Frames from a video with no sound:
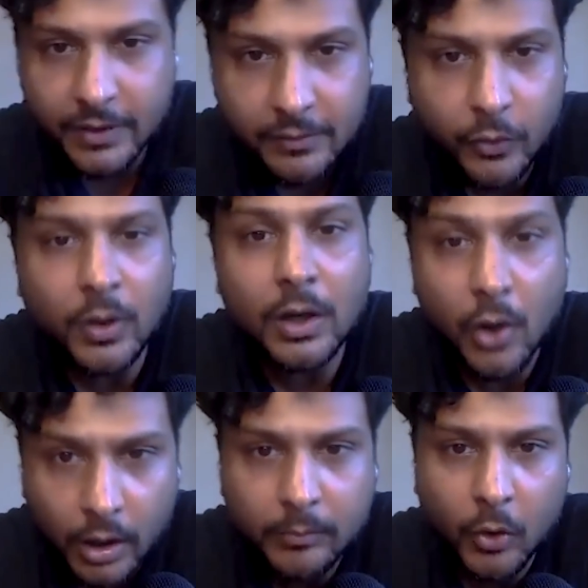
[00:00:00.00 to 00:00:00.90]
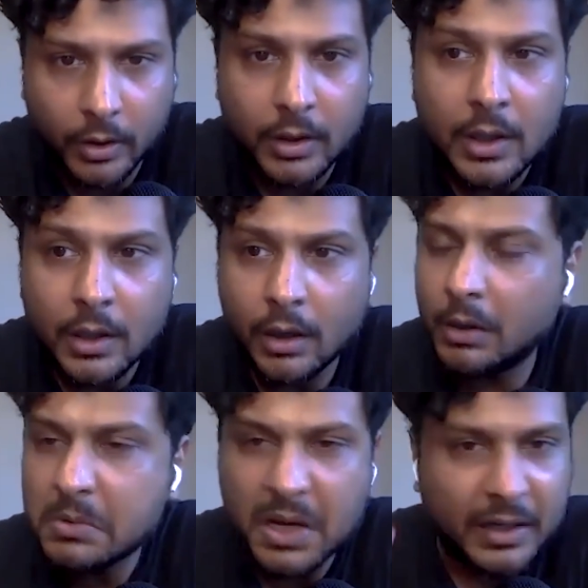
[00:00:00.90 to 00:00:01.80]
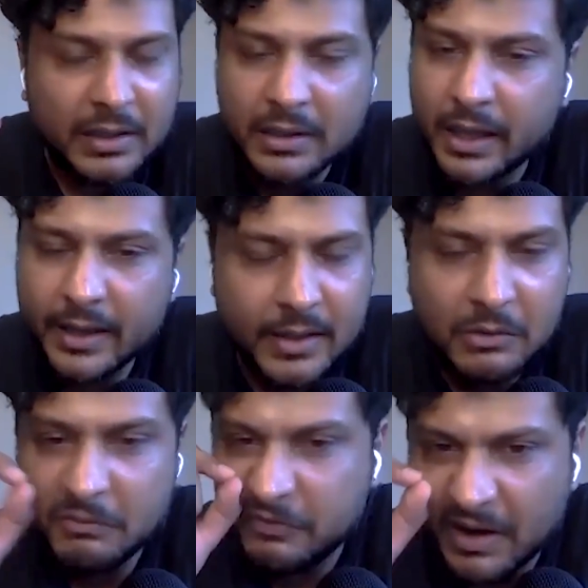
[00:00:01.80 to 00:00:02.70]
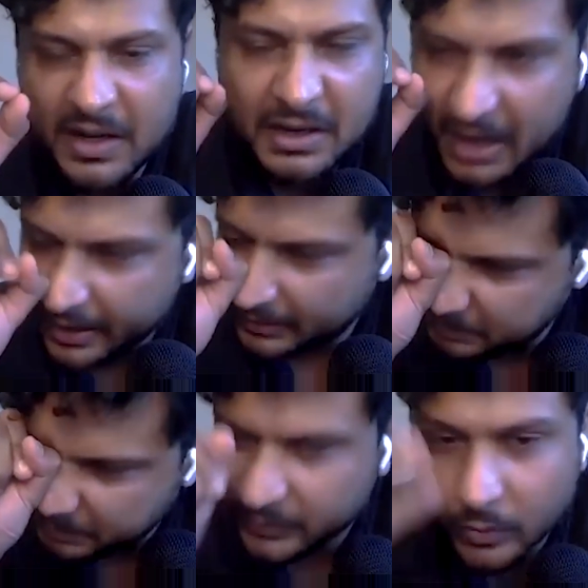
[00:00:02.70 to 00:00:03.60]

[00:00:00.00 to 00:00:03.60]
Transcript: free flow a lot more. Yeah. Uh, Kanan, Kenny, you know, fucking like